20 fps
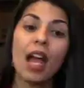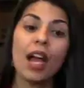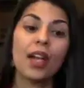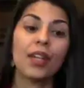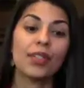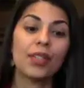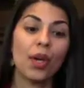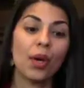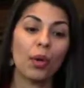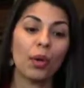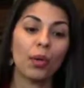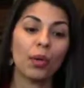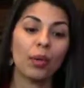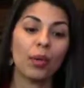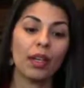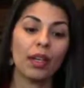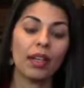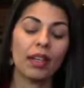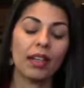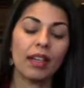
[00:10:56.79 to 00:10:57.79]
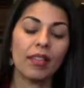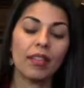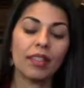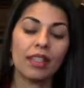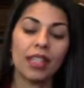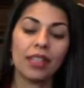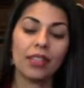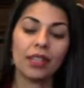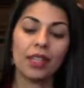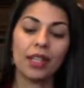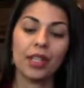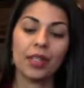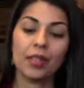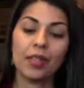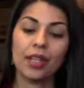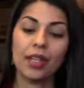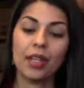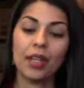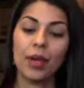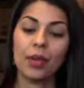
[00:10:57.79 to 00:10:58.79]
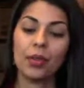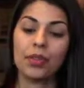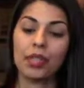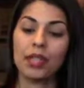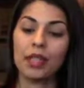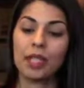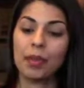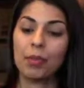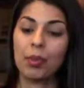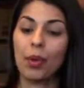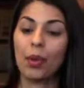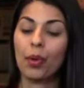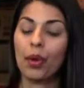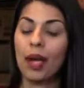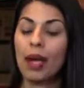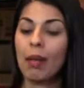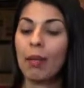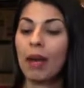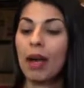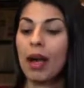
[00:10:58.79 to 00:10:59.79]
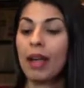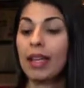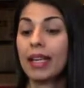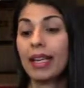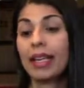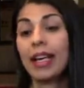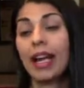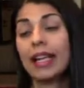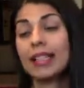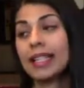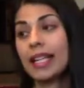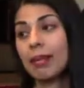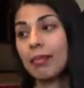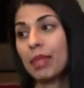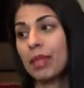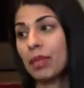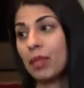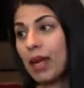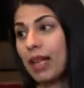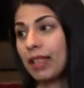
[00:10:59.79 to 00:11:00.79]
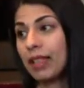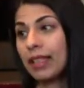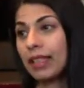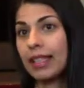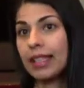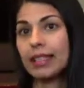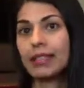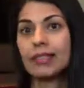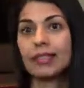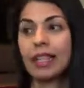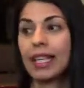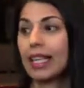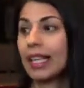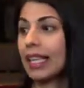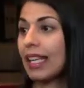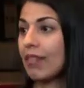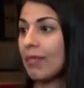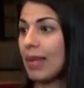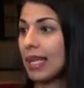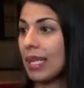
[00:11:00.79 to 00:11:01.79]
So if states are interested in hosting this program, they can contact me directly, and I can give my